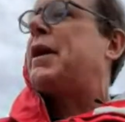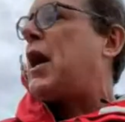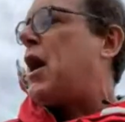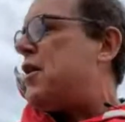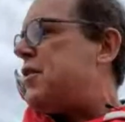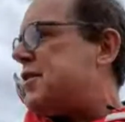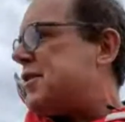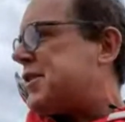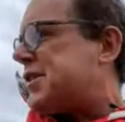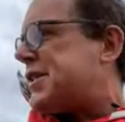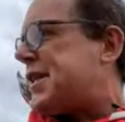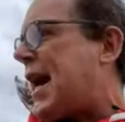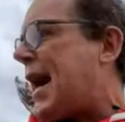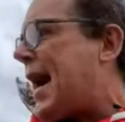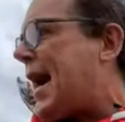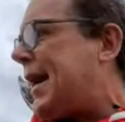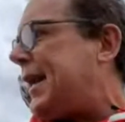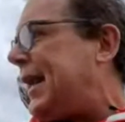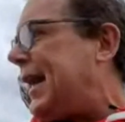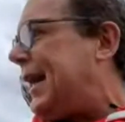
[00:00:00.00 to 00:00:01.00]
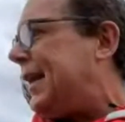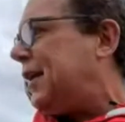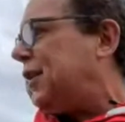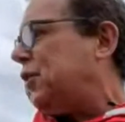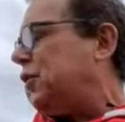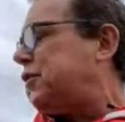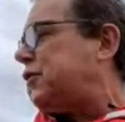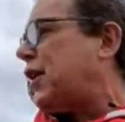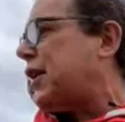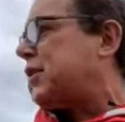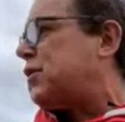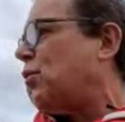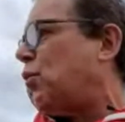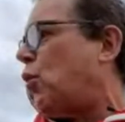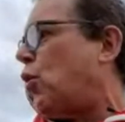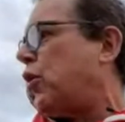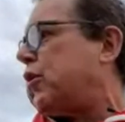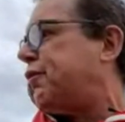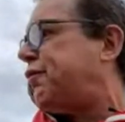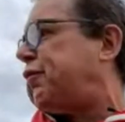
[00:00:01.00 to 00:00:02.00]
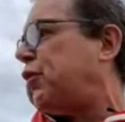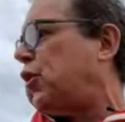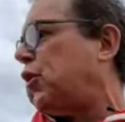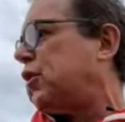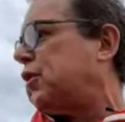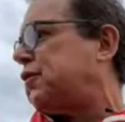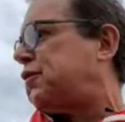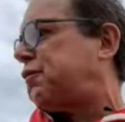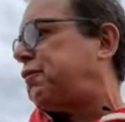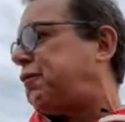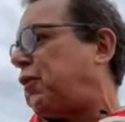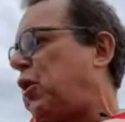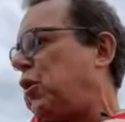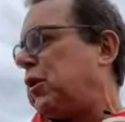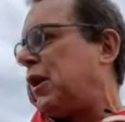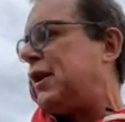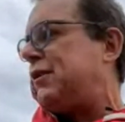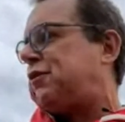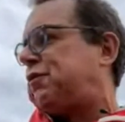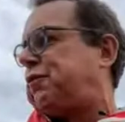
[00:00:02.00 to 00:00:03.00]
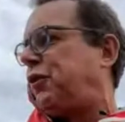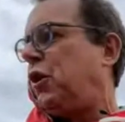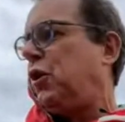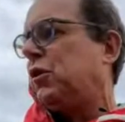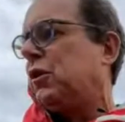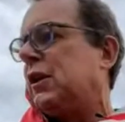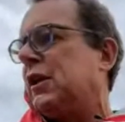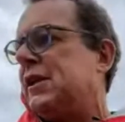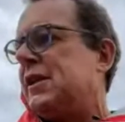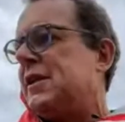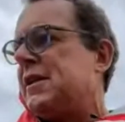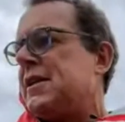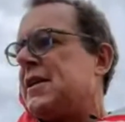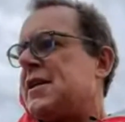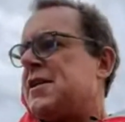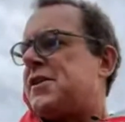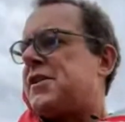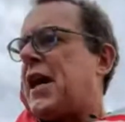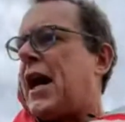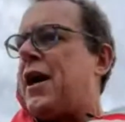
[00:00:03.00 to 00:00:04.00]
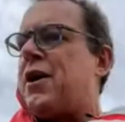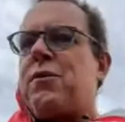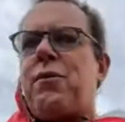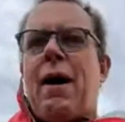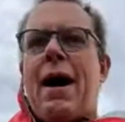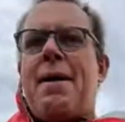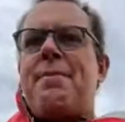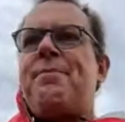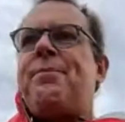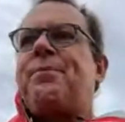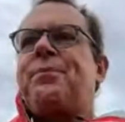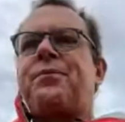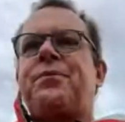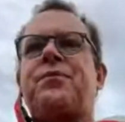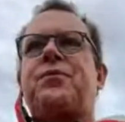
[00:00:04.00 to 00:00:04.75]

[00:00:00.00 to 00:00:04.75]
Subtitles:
we're going to start. And it looks like the waterfall is full. So